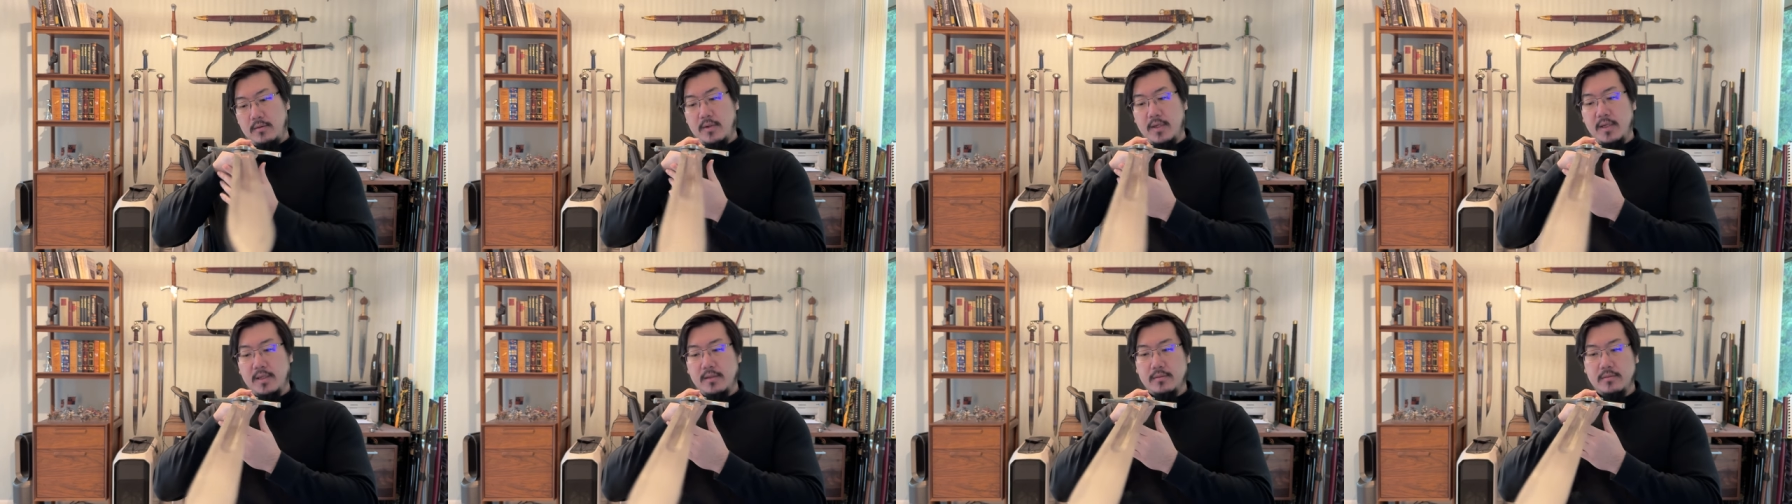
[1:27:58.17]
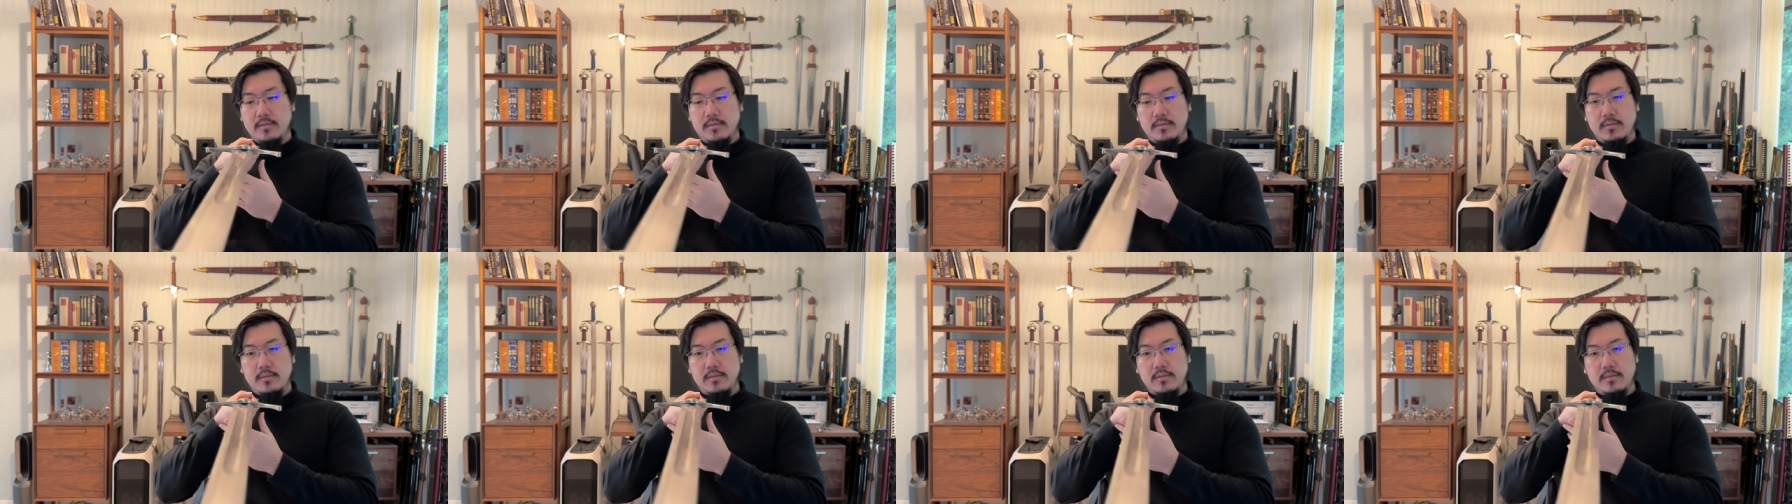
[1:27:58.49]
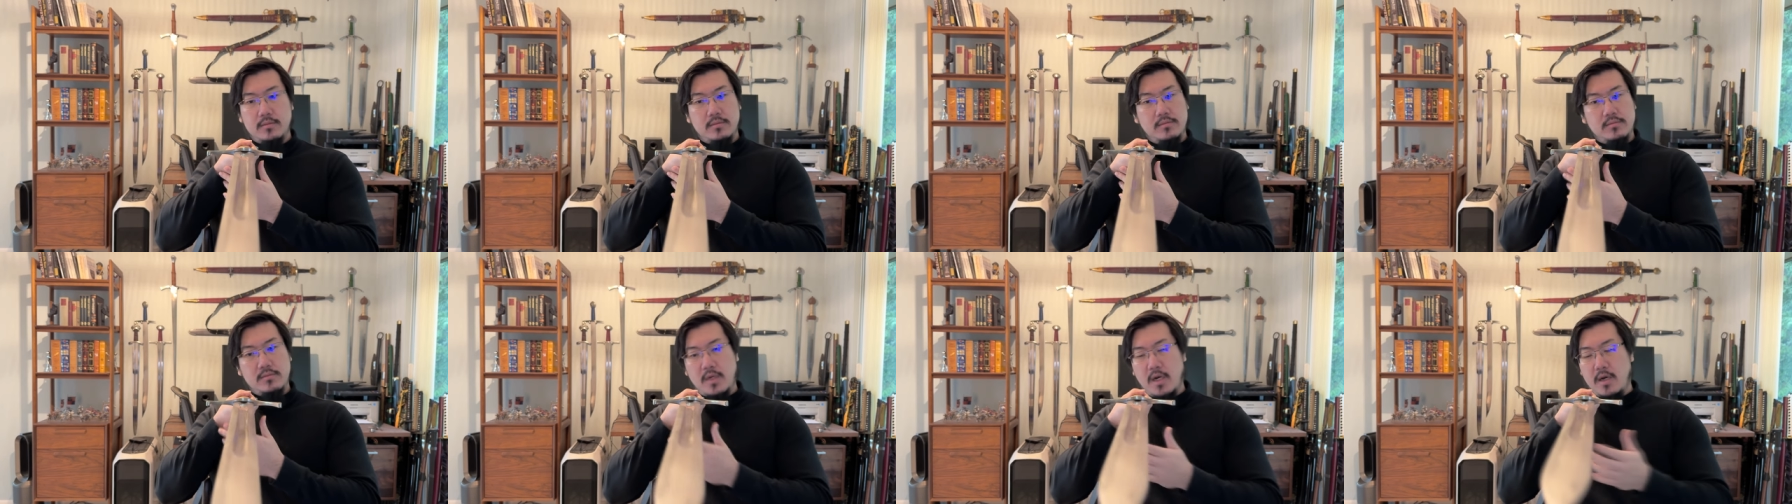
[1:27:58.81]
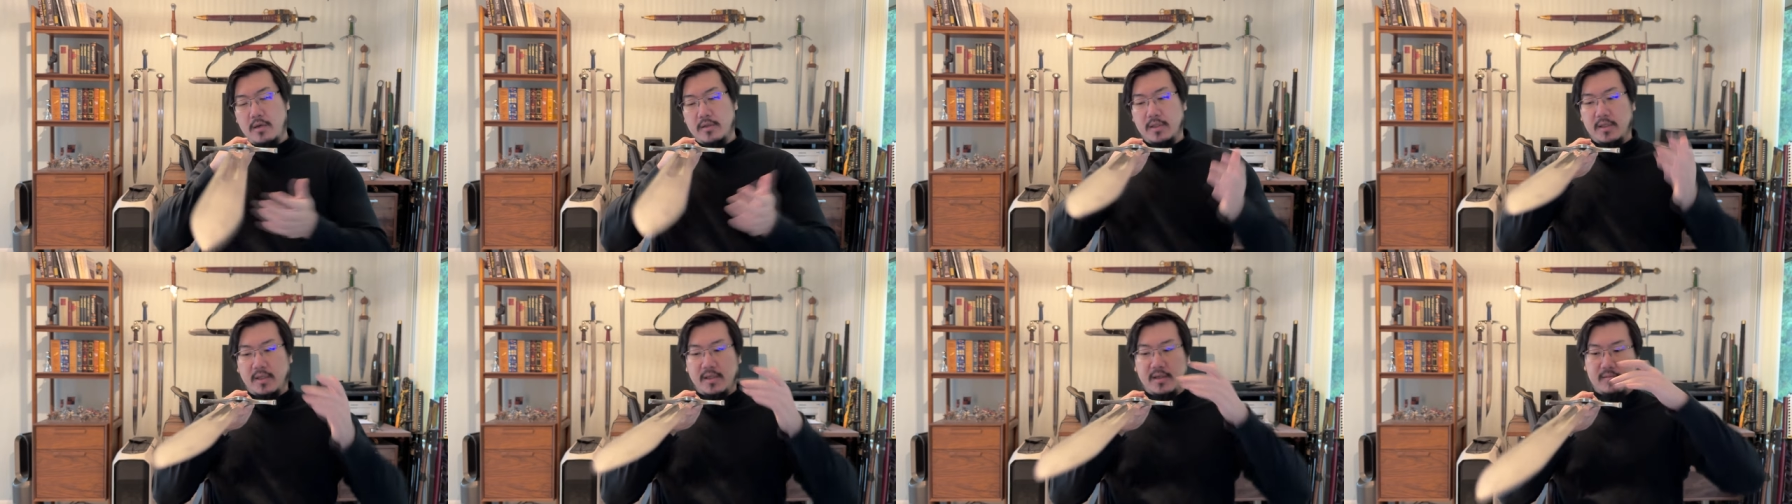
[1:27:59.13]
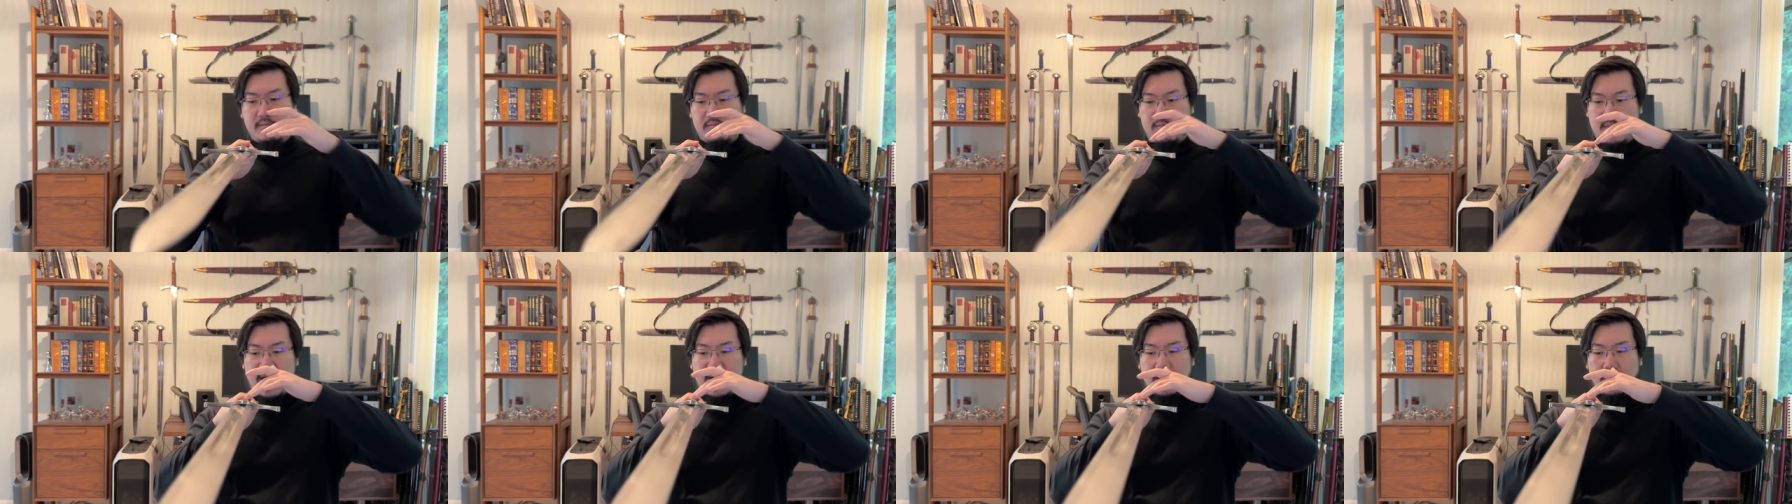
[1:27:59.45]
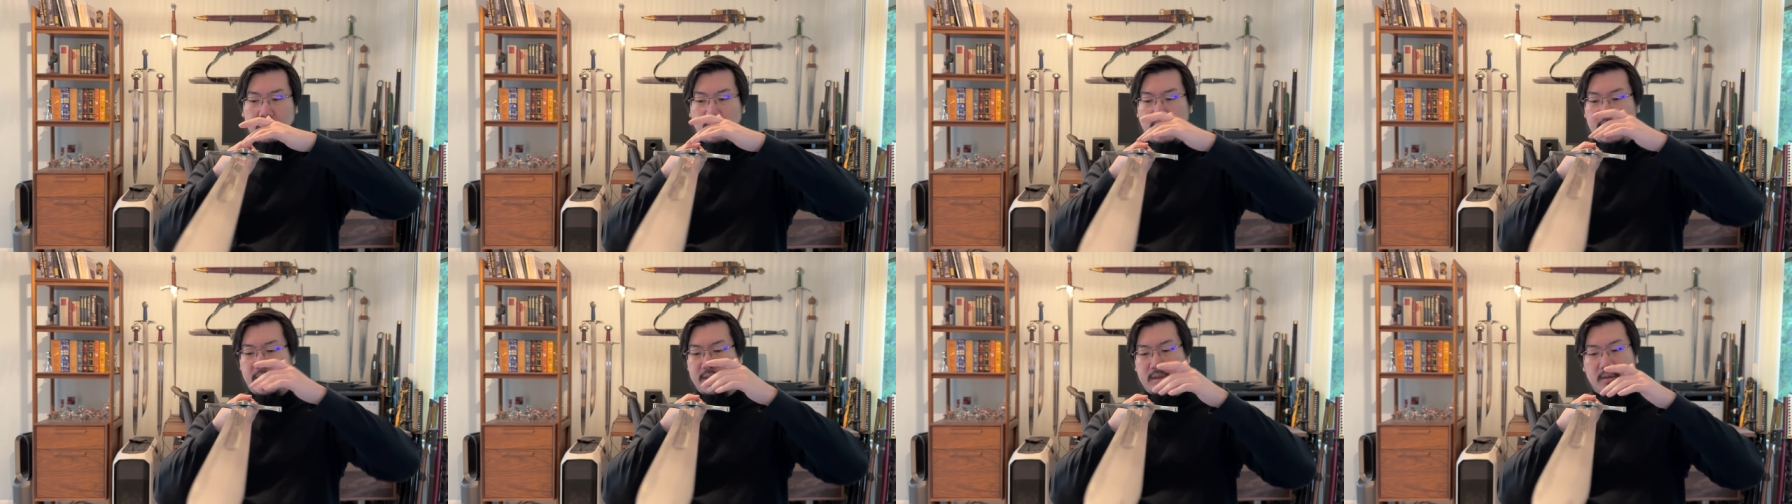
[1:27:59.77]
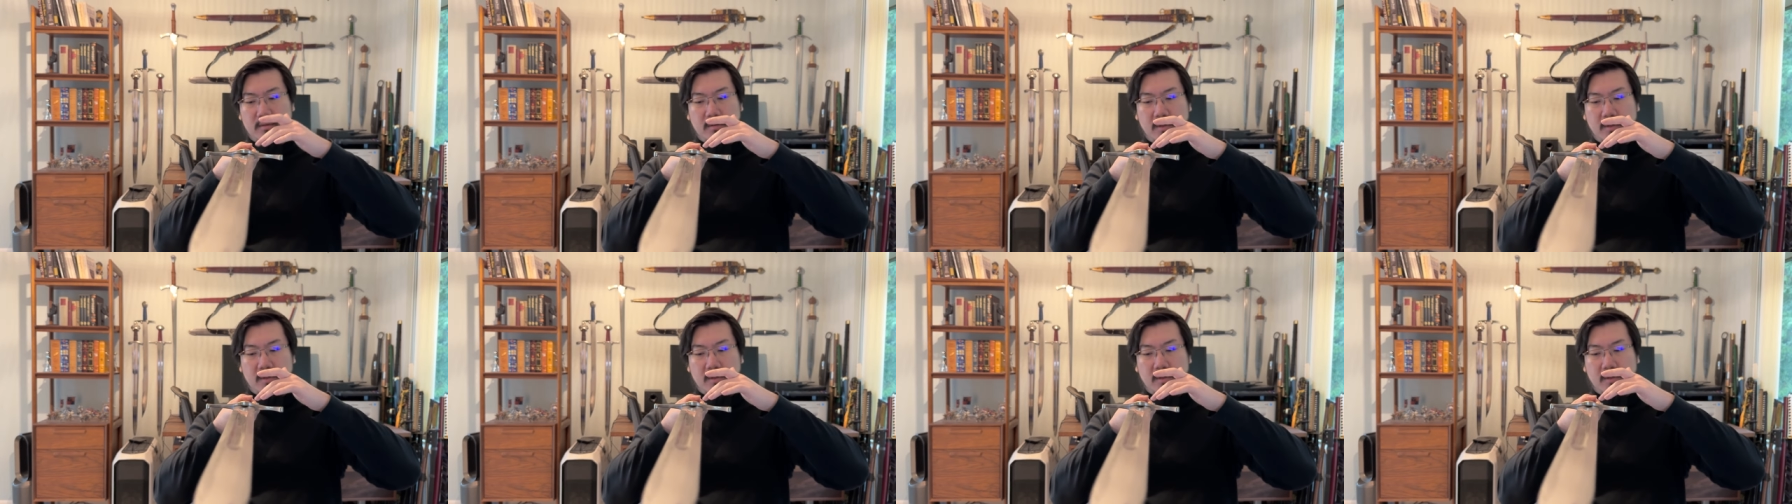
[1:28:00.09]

Right? All the categories,